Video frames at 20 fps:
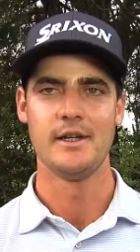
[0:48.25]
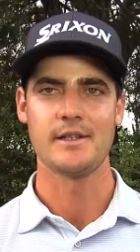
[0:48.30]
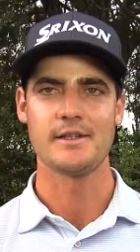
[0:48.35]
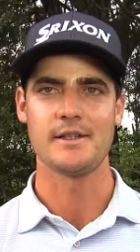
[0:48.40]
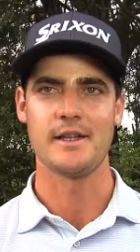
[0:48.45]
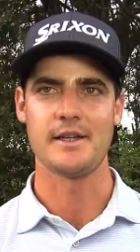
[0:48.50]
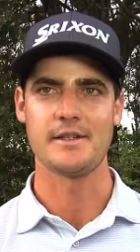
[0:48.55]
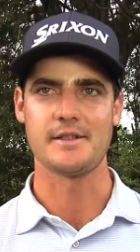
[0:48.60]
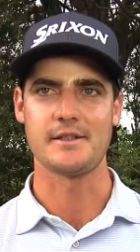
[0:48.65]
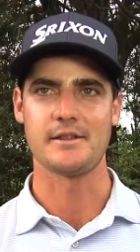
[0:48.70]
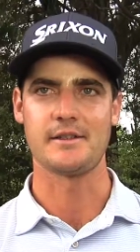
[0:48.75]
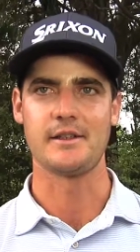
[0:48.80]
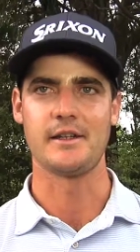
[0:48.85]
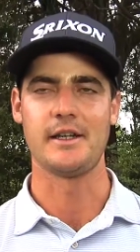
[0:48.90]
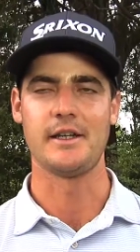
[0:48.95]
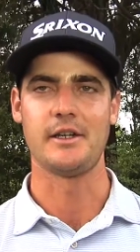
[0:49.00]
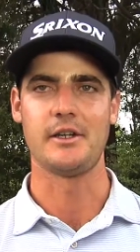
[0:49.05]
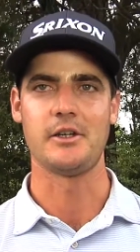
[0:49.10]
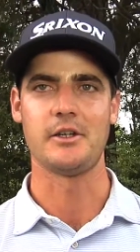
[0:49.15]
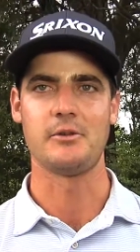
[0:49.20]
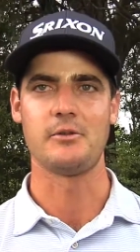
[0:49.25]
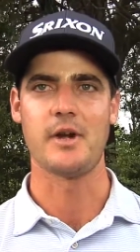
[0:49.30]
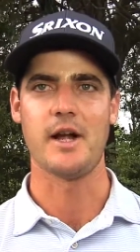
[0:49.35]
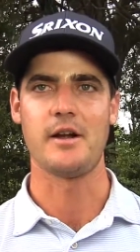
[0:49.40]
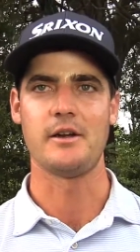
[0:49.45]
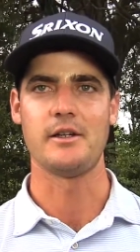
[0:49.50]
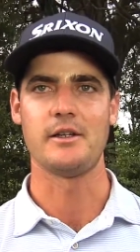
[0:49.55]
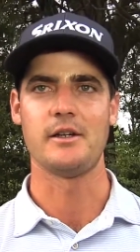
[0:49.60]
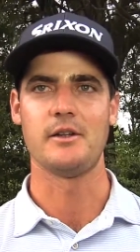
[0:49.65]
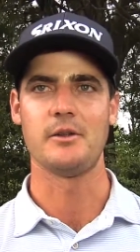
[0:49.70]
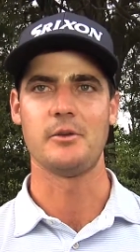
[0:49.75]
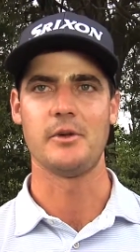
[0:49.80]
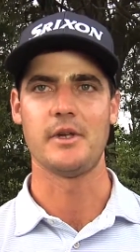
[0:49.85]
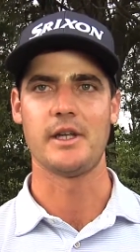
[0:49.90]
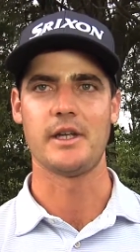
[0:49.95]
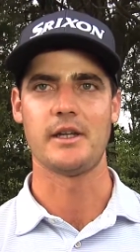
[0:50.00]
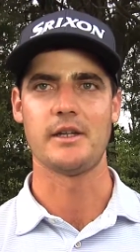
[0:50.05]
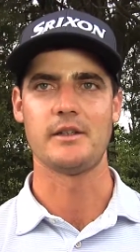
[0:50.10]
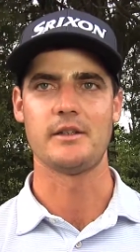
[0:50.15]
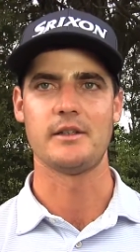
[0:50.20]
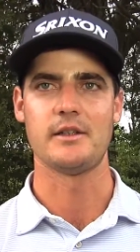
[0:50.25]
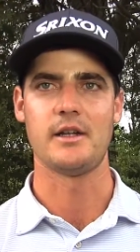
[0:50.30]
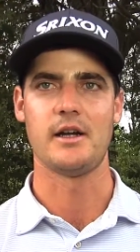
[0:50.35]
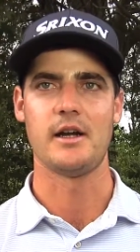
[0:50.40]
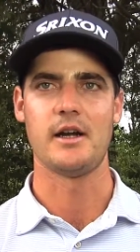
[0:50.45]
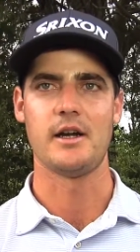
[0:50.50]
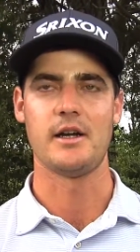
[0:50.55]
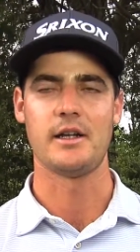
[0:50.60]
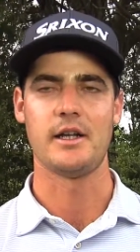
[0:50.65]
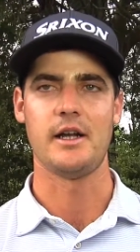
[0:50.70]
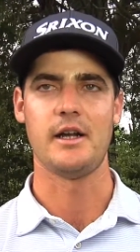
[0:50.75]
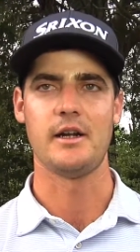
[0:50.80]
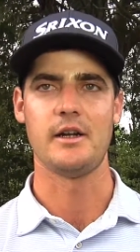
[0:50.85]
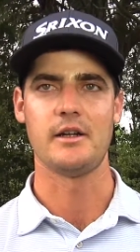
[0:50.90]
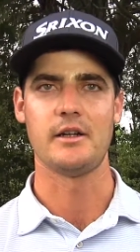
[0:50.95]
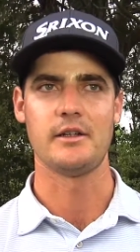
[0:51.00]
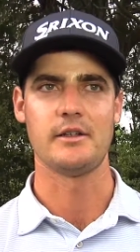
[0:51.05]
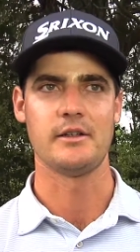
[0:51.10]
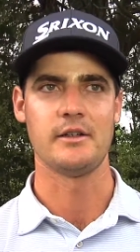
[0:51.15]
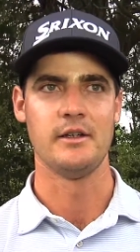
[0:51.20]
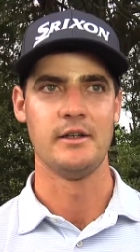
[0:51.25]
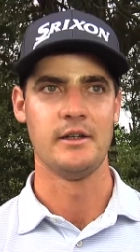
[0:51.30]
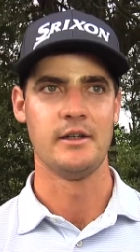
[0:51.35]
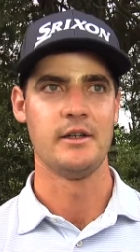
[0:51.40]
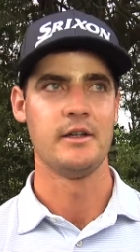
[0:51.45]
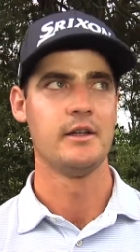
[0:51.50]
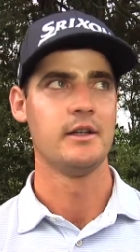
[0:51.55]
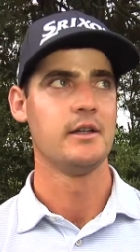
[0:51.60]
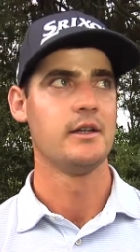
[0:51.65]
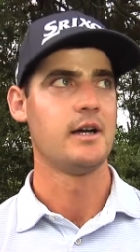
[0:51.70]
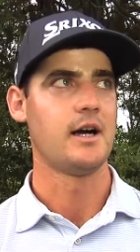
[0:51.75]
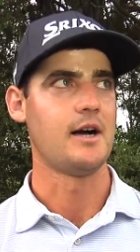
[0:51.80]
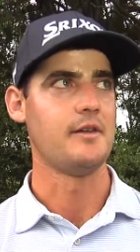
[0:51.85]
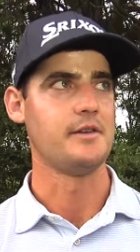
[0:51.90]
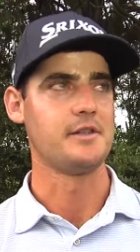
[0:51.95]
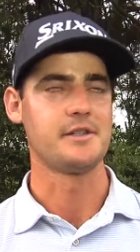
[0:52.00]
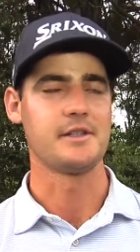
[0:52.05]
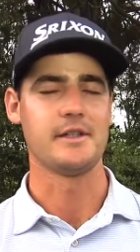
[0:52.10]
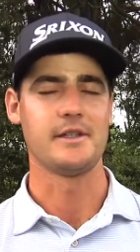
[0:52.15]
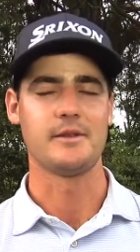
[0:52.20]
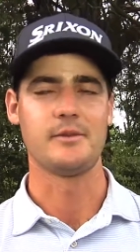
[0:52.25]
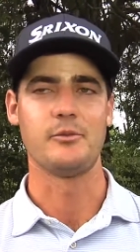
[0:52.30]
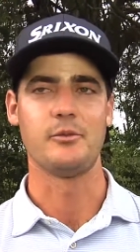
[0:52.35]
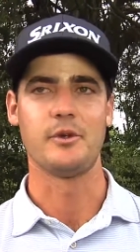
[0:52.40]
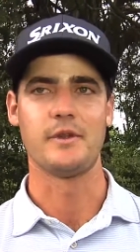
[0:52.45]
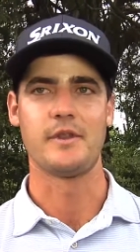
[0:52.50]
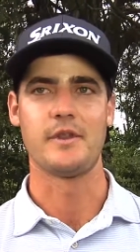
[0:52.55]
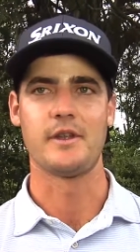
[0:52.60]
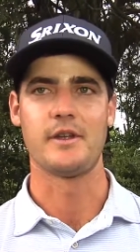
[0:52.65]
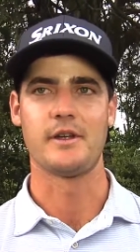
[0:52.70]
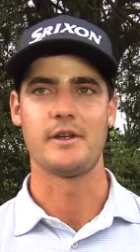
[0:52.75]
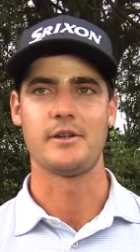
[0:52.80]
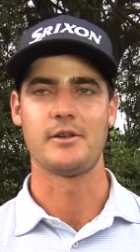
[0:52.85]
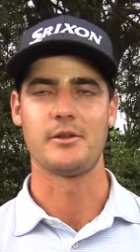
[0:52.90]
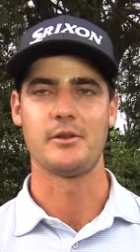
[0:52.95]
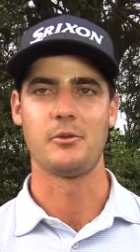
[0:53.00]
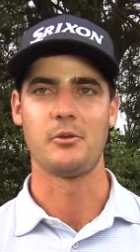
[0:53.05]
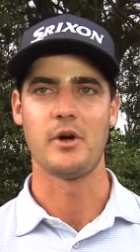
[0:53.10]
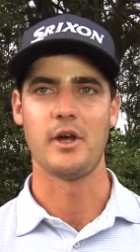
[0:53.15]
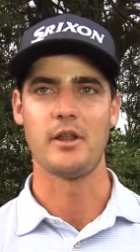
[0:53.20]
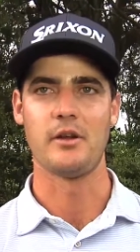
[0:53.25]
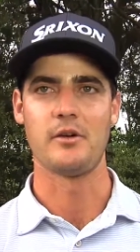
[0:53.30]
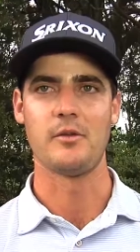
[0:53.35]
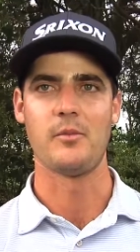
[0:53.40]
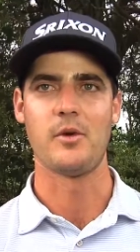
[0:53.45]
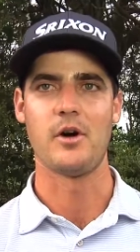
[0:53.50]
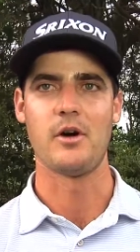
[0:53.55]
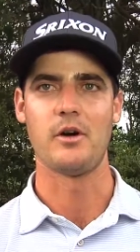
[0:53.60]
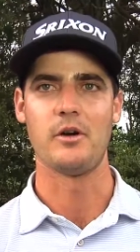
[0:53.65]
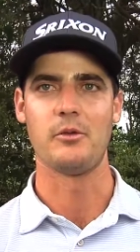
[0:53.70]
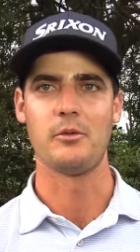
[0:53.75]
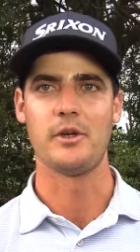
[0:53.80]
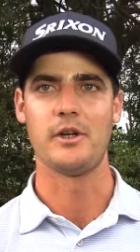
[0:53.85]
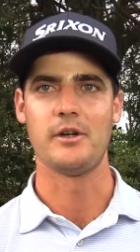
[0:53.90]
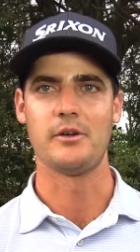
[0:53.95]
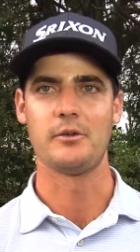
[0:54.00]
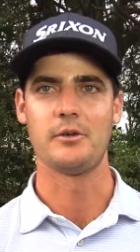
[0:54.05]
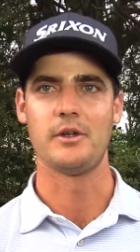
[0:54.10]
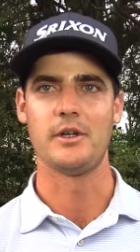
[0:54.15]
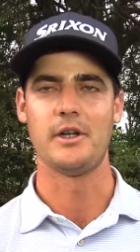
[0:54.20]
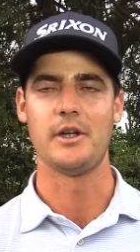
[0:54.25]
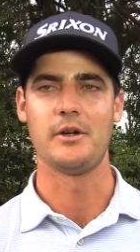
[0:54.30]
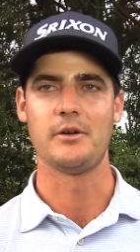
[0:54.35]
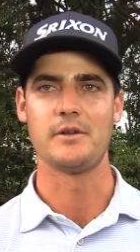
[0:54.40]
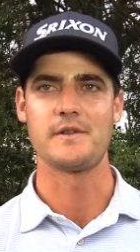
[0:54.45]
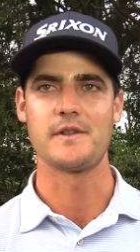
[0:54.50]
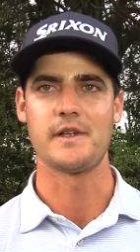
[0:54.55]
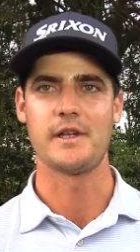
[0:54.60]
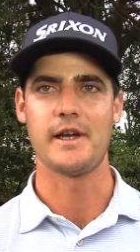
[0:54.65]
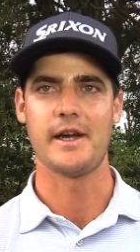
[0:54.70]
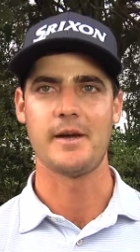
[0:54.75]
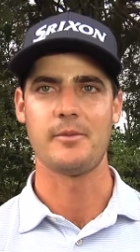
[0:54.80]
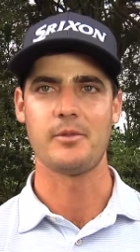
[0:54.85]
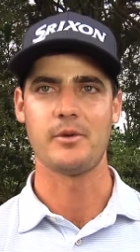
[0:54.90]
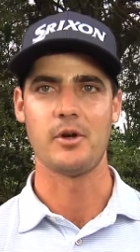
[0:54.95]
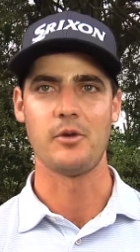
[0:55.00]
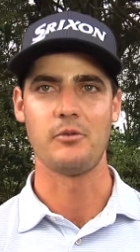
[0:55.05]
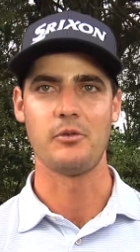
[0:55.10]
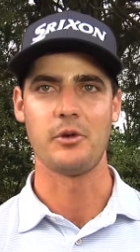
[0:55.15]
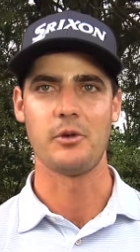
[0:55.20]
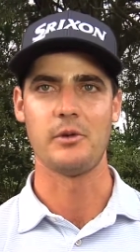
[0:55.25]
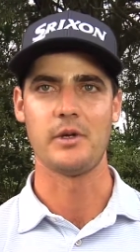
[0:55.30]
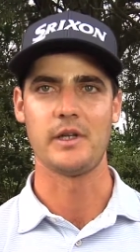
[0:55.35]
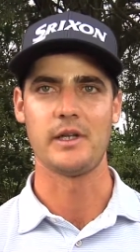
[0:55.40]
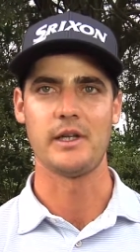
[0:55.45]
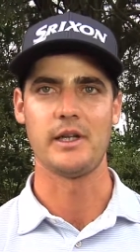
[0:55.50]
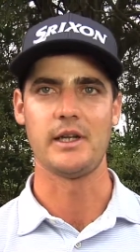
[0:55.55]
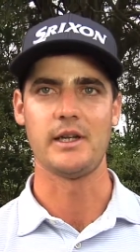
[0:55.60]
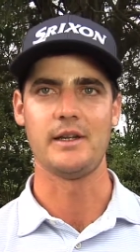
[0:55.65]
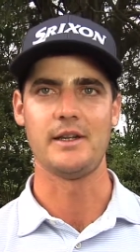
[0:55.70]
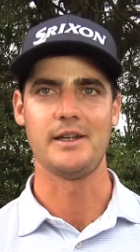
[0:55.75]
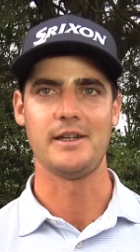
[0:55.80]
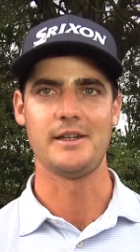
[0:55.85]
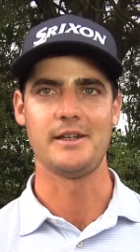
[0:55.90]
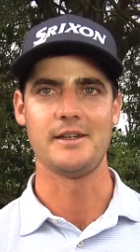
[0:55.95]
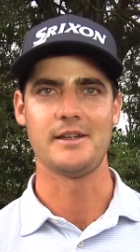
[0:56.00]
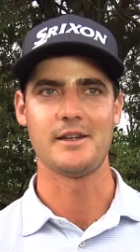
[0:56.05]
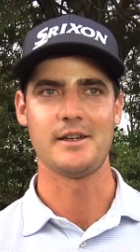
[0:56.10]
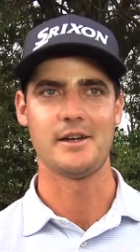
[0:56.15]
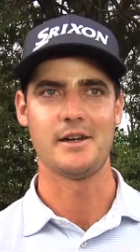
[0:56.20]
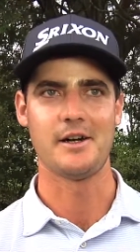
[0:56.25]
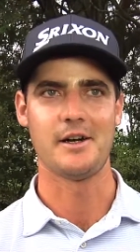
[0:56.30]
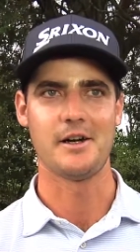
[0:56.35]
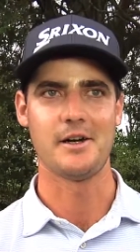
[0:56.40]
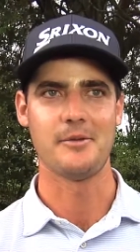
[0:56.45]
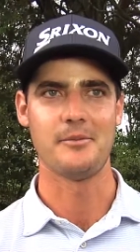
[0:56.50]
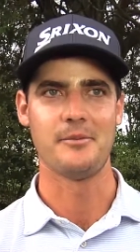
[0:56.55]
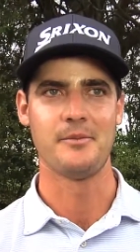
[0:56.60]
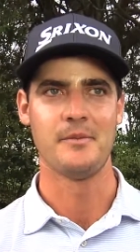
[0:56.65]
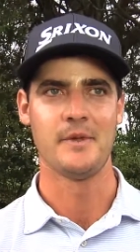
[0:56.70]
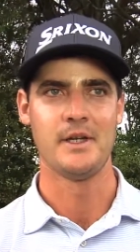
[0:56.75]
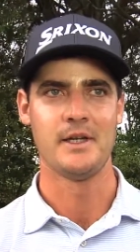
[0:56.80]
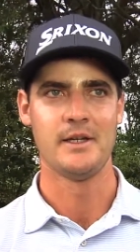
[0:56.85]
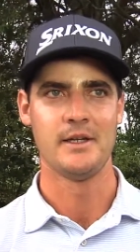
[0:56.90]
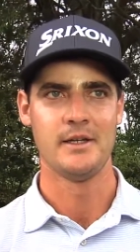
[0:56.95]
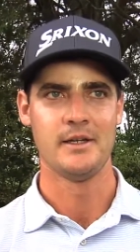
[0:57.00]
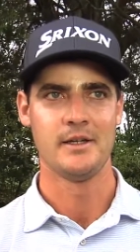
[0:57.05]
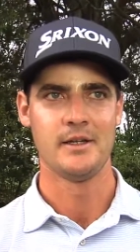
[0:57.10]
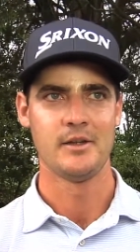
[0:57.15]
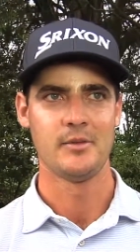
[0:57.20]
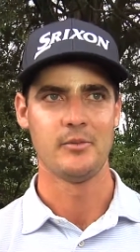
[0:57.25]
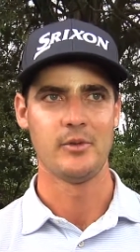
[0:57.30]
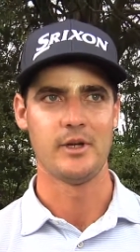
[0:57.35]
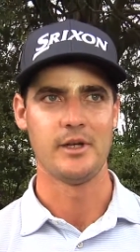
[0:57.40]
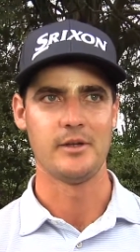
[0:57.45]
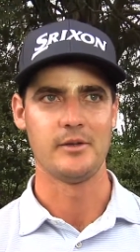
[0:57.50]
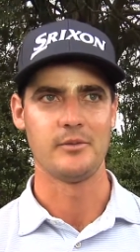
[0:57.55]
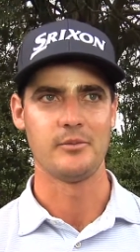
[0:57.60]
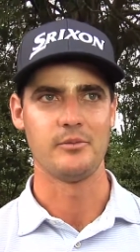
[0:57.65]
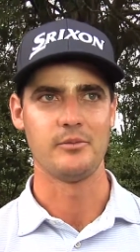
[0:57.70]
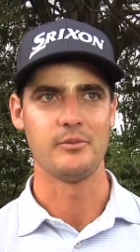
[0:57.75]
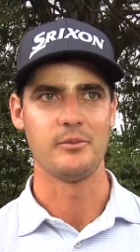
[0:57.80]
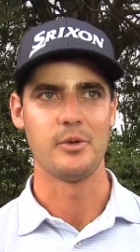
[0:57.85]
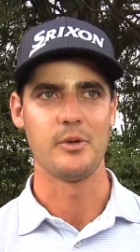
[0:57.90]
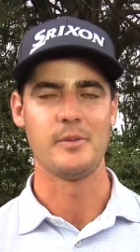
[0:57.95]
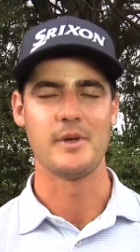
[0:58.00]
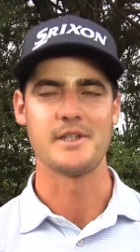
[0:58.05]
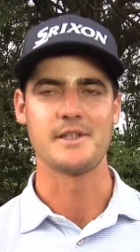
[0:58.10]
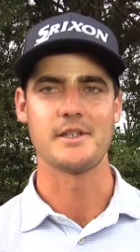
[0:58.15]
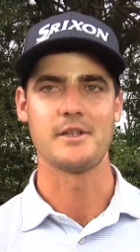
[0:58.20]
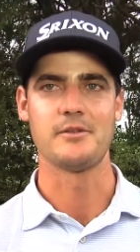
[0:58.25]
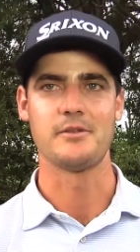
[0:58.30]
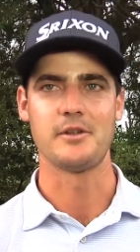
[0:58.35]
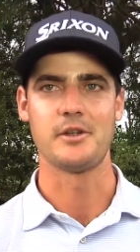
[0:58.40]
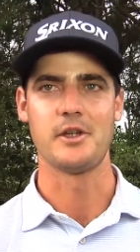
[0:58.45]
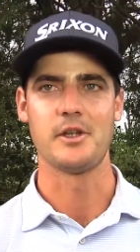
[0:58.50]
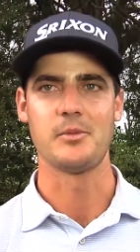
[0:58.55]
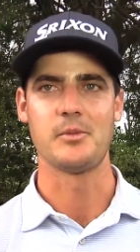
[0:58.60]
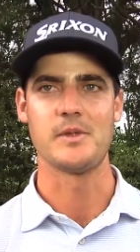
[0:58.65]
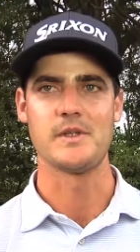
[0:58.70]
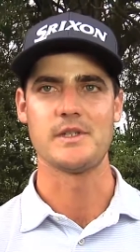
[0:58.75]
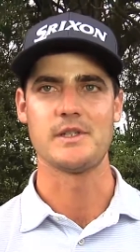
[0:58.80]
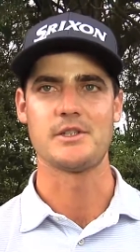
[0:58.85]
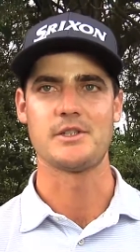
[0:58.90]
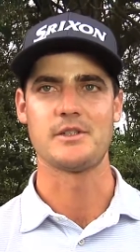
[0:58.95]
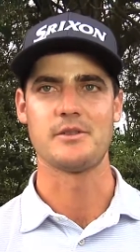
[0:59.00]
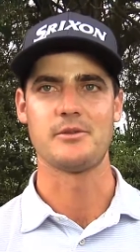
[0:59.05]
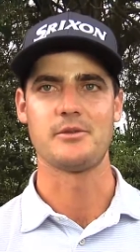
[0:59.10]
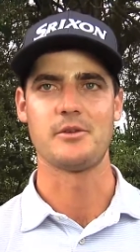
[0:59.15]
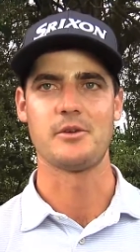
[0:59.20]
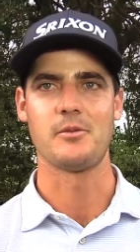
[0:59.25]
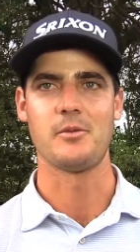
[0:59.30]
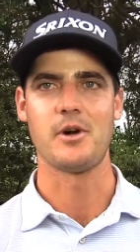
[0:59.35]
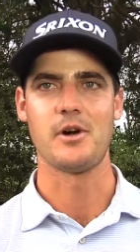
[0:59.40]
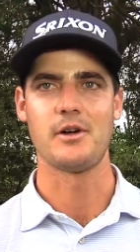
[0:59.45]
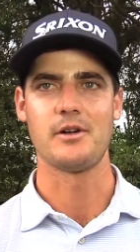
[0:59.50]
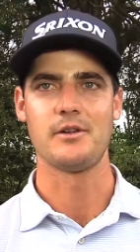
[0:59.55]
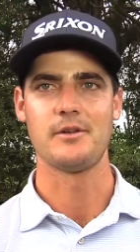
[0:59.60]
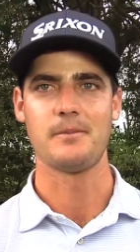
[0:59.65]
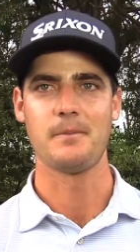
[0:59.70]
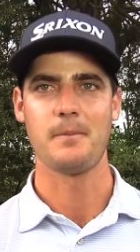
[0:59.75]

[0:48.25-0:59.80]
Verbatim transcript: it's nice to get a good round in on the weekend uh, here, and obviously with the the weather tomorrow, we don't really know what's going to happen. Hopefully, we can get it in. Um, but put myself in a good position for tomorrow.